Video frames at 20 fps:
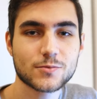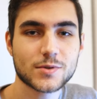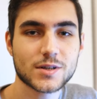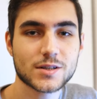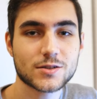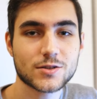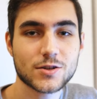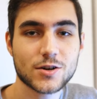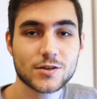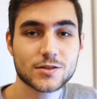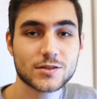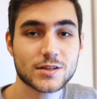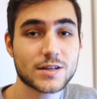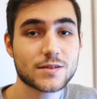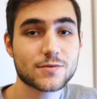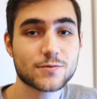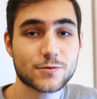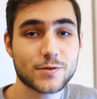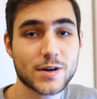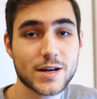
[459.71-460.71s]
We talked
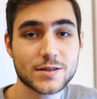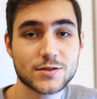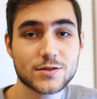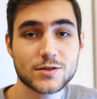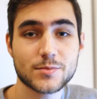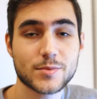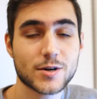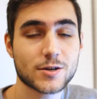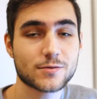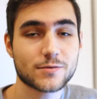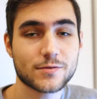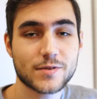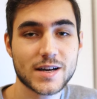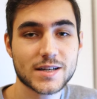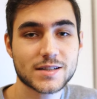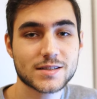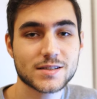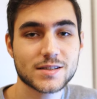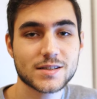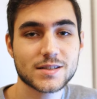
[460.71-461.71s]
in French about
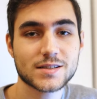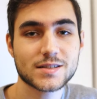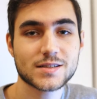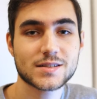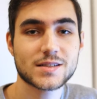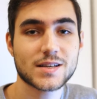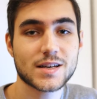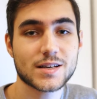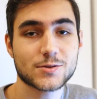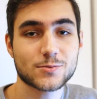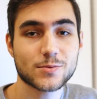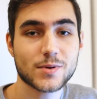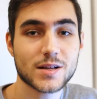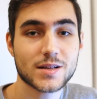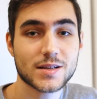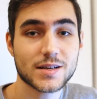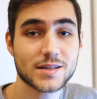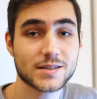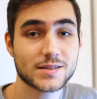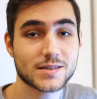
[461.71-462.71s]
vaccines as
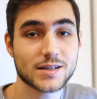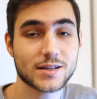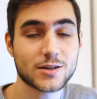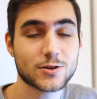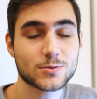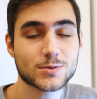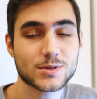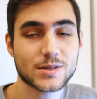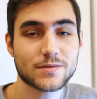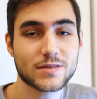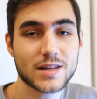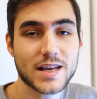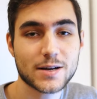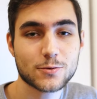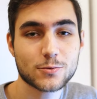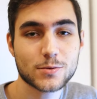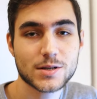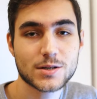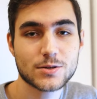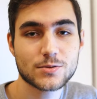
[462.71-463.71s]
well as inclusive
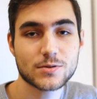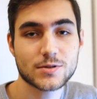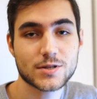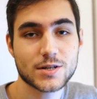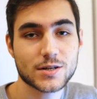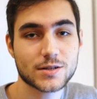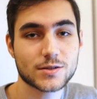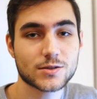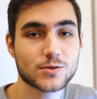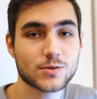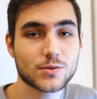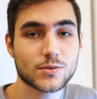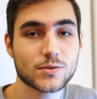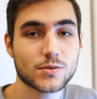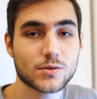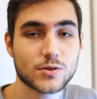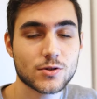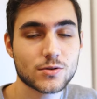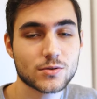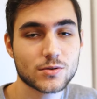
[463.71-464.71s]
language, which are two
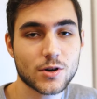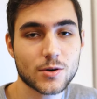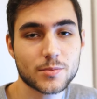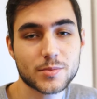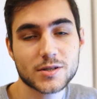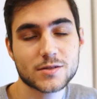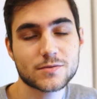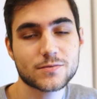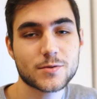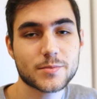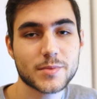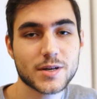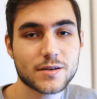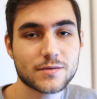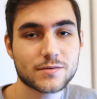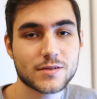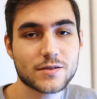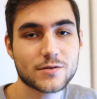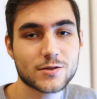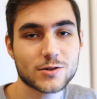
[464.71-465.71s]
new topics for me.
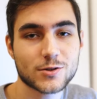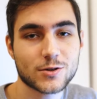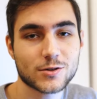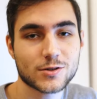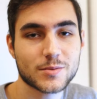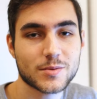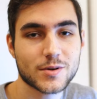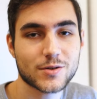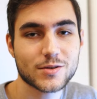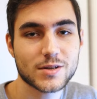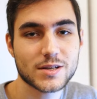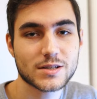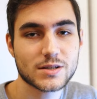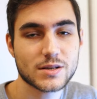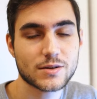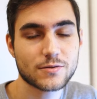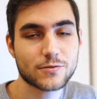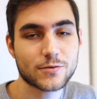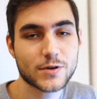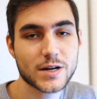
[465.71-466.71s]
I've never talked about this
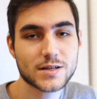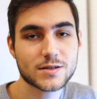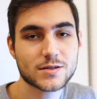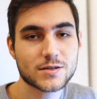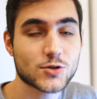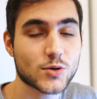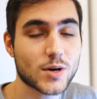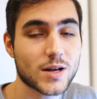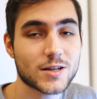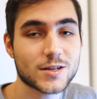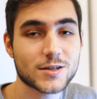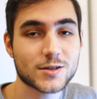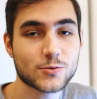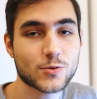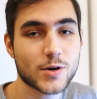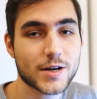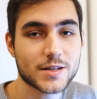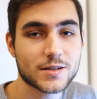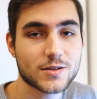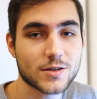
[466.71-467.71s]
in French. So I learned
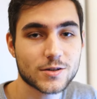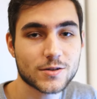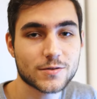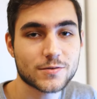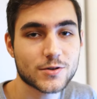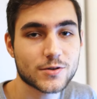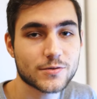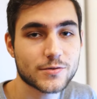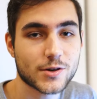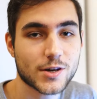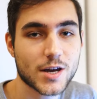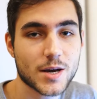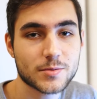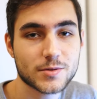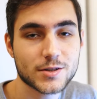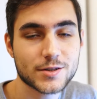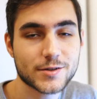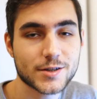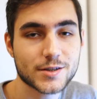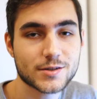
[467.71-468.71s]
quite a lot of new
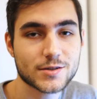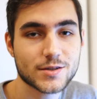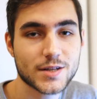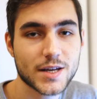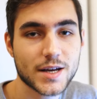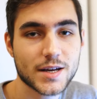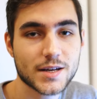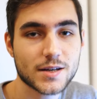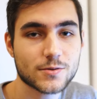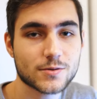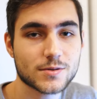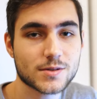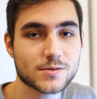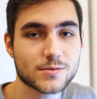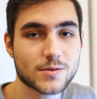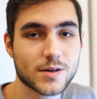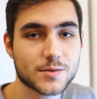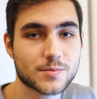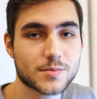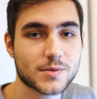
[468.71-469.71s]
vocabulary today. It was
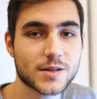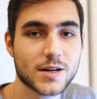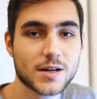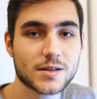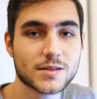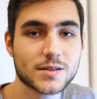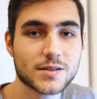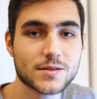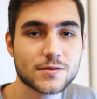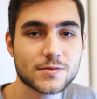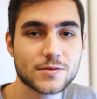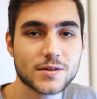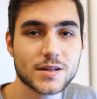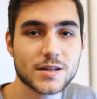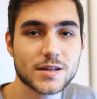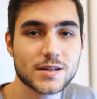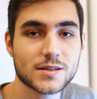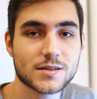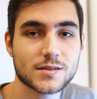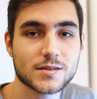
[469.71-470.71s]
quite productive
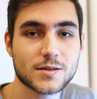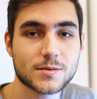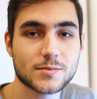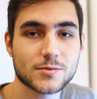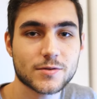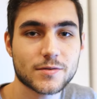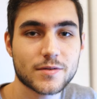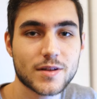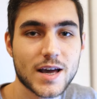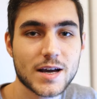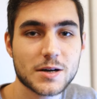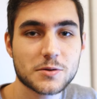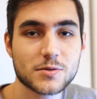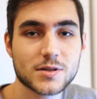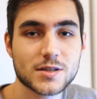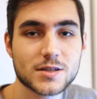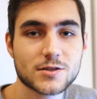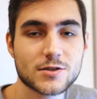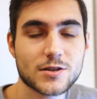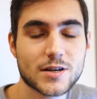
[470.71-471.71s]
in terms of
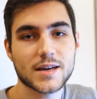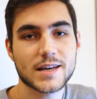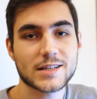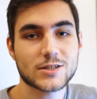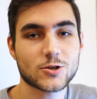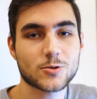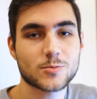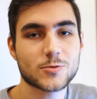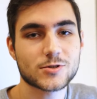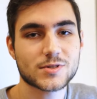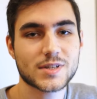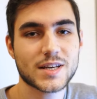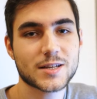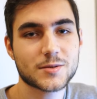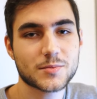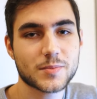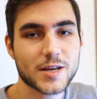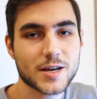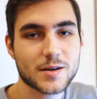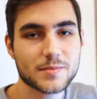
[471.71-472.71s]
language. It's almost
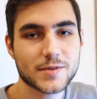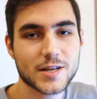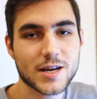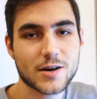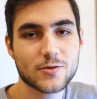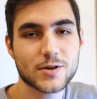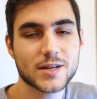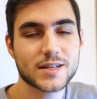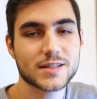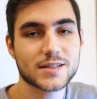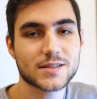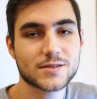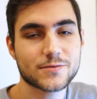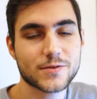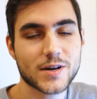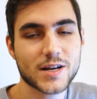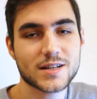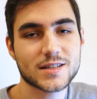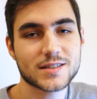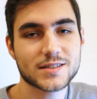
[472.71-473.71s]
8 p.m. now and it's
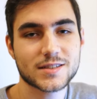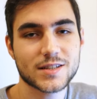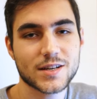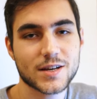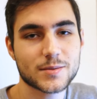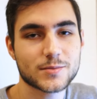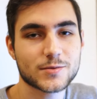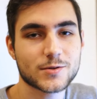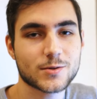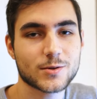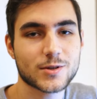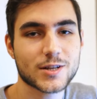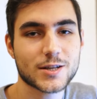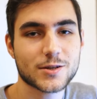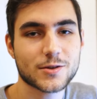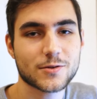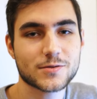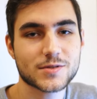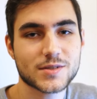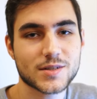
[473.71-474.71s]
finally time to let
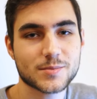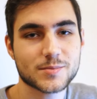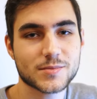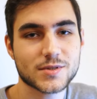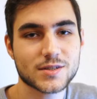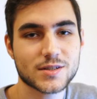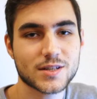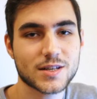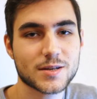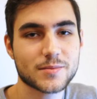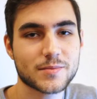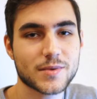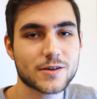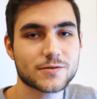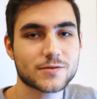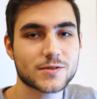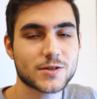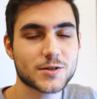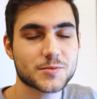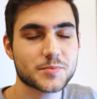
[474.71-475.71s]
off some steam
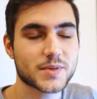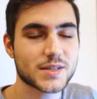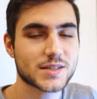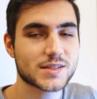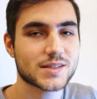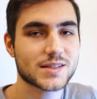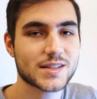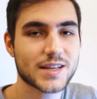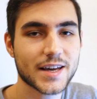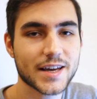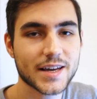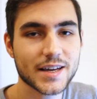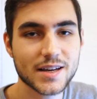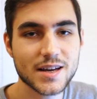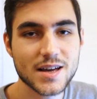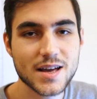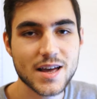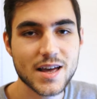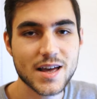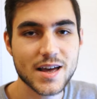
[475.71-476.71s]
after a busy day.
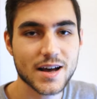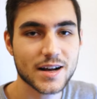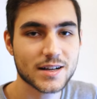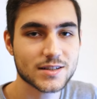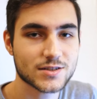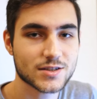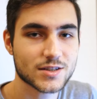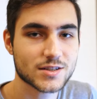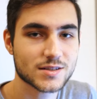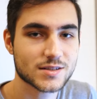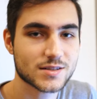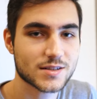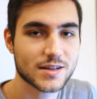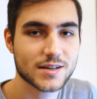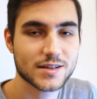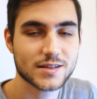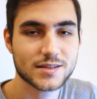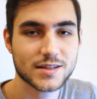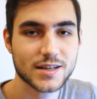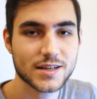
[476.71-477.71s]
I'll just
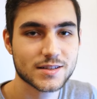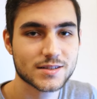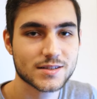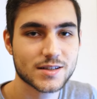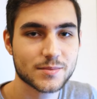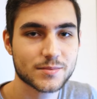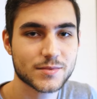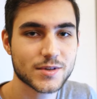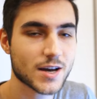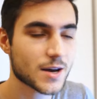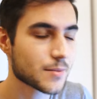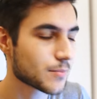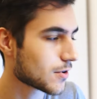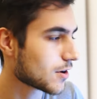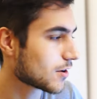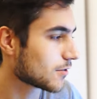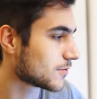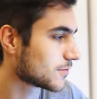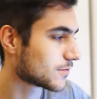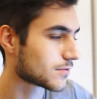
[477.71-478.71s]
uh, take some time
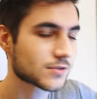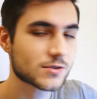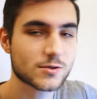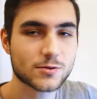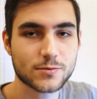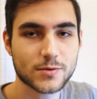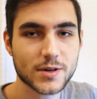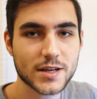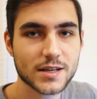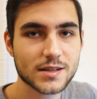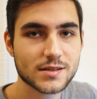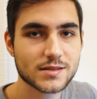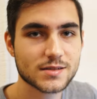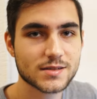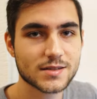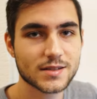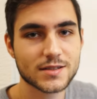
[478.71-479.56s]
off screens.